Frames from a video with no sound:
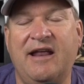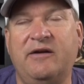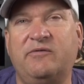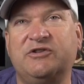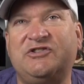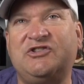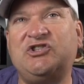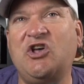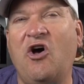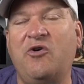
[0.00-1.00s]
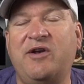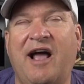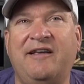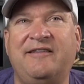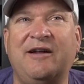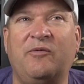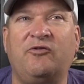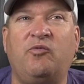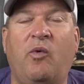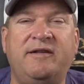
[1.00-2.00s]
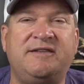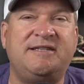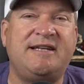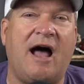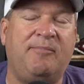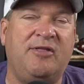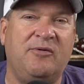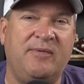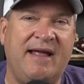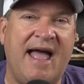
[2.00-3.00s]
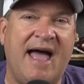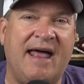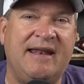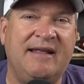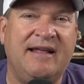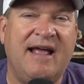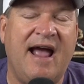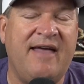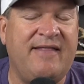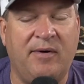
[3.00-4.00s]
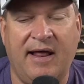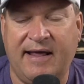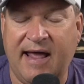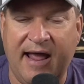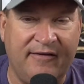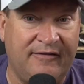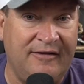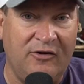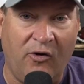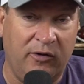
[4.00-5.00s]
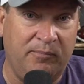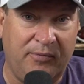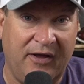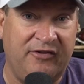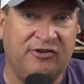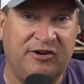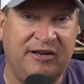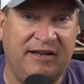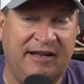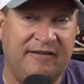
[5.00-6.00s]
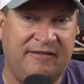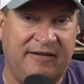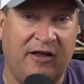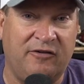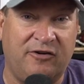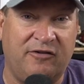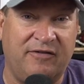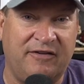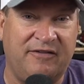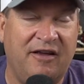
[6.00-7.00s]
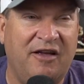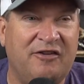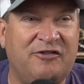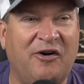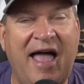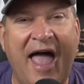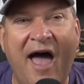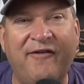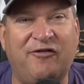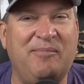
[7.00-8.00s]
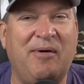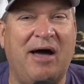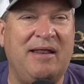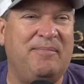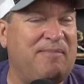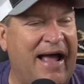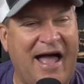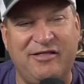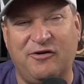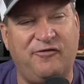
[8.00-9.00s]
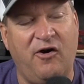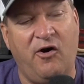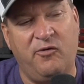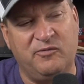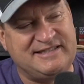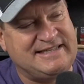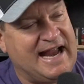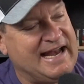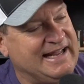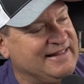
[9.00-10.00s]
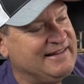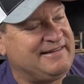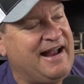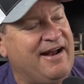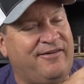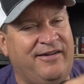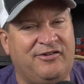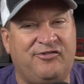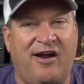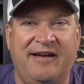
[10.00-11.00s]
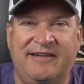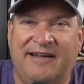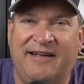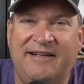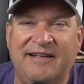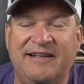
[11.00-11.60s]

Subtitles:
And it was so nice. There was one stop that we had, and they were like, hey, this is the only place you're going to get cell service. So everybody had their phone, was standing in this area trying to